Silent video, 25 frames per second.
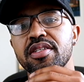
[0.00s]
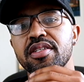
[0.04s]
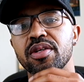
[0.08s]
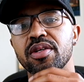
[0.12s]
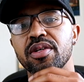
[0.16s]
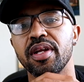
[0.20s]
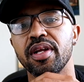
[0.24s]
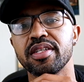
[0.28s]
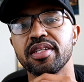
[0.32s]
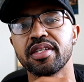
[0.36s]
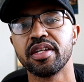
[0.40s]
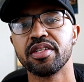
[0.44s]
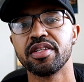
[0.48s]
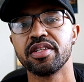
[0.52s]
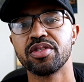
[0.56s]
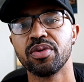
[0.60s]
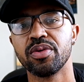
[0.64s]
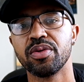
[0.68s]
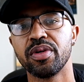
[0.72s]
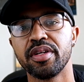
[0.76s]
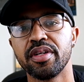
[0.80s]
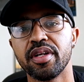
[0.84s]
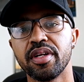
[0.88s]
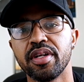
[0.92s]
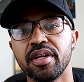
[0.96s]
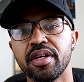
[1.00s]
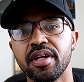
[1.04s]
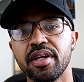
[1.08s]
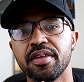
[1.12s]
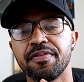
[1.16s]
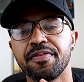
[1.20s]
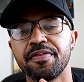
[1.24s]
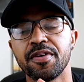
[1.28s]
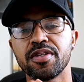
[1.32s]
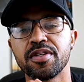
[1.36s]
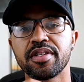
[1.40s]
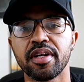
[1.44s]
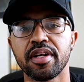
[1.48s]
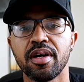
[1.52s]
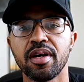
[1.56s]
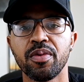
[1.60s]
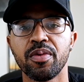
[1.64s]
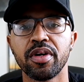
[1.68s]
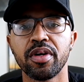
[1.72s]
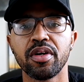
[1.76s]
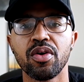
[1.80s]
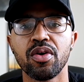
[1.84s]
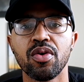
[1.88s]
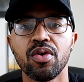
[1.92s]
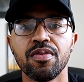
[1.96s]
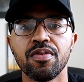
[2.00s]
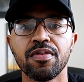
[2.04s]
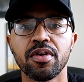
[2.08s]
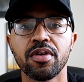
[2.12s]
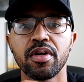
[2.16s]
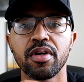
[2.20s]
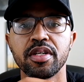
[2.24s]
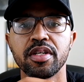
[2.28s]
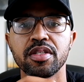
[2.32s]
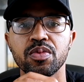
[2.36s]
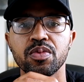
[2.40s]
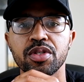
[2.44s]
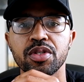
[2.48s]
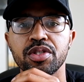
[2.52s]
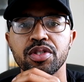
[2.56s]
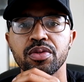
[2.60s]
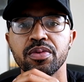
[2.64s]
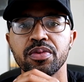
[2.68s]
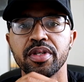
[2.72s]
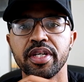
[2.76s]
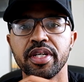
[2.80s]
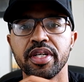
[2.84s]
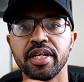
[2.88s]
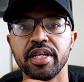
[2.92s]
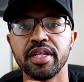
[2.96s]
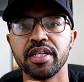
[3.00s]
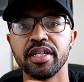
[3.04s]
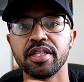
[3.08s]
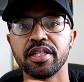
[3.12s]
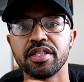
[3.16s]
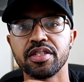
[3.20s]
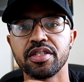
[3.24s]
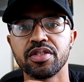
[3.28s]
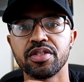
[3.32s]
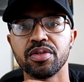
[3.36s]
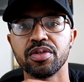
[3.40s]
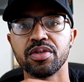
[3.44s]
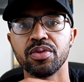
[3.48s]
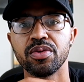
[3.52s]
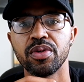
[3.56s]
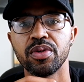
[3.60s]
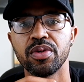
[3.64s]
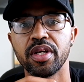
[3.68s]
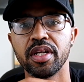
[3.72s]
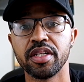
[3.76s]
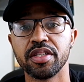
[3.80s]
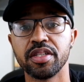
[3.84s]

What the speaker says: So let's get into it. The first thing I want to go over is what you'll need to get